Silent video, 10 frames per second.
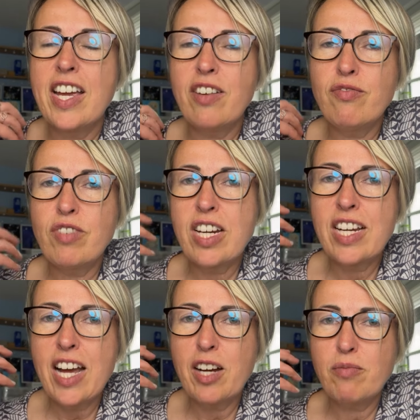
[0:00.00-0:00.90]
It
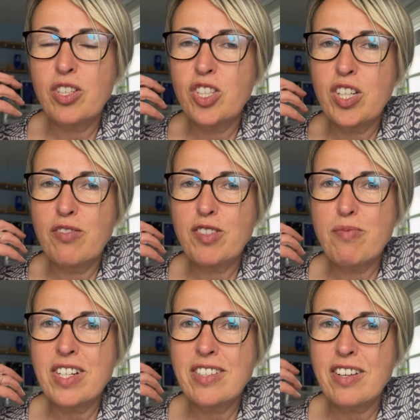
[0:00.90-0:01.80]
really helped shift
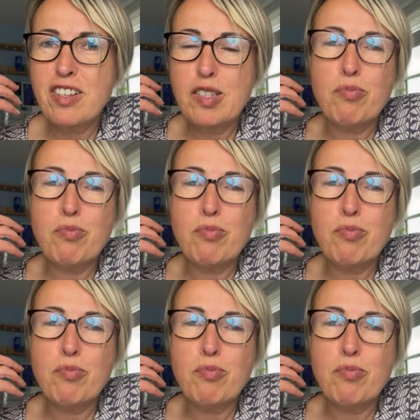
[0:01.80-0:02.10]
my sinus